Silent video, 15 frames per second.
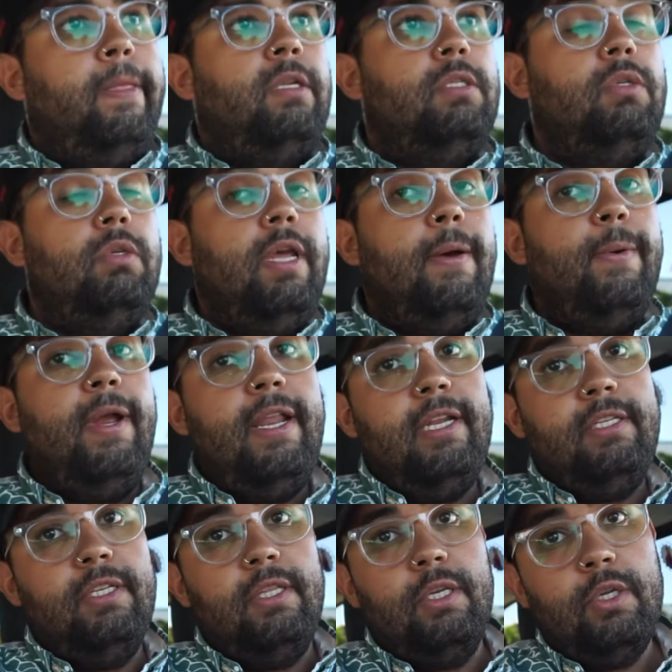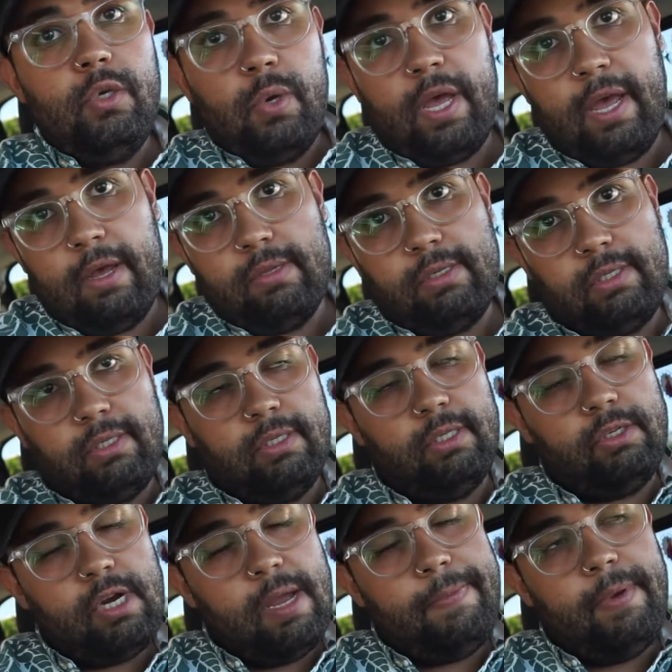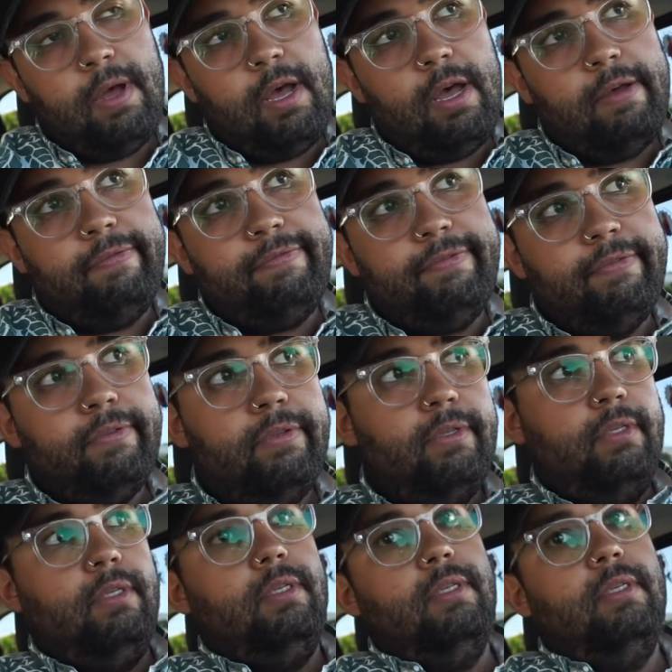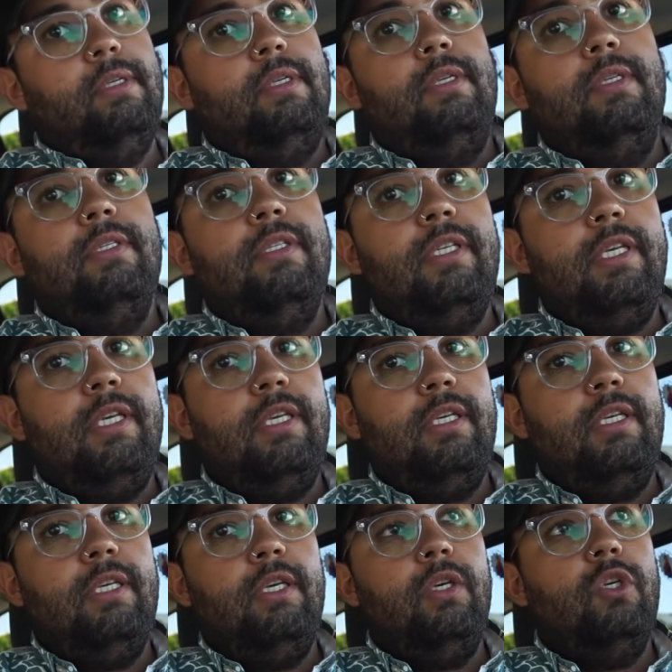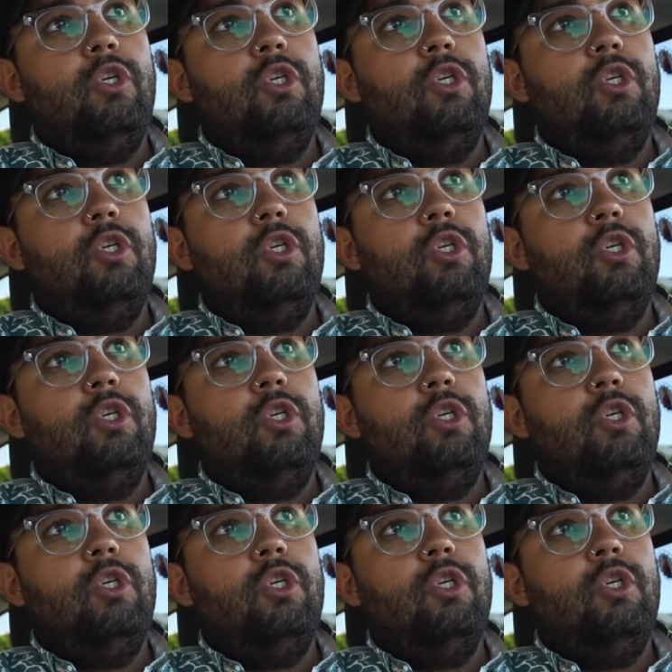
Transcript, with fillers: So now we're headed to the new house to drop off the